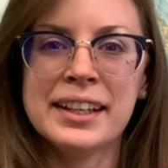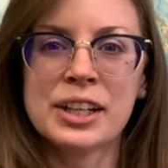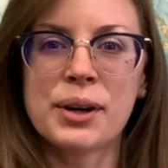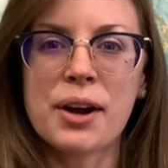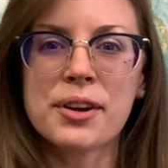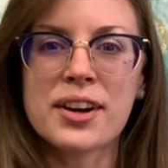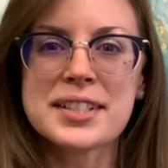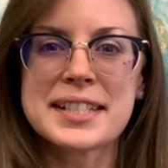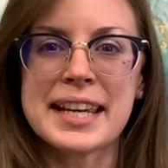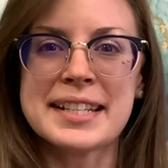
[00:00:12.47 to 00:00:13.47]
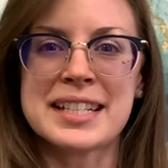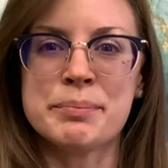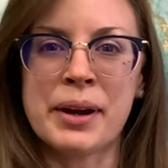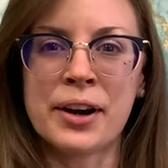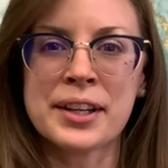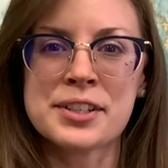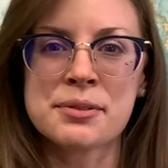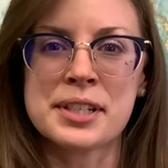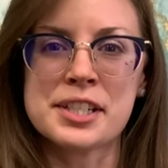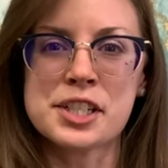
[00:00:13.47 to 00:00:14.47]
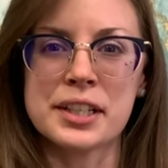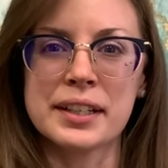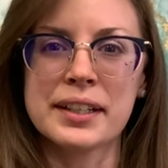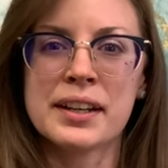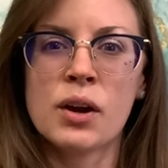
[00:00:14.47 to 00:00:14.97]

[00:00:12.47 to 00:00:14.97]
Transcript: Groundhog's Day is an American tradition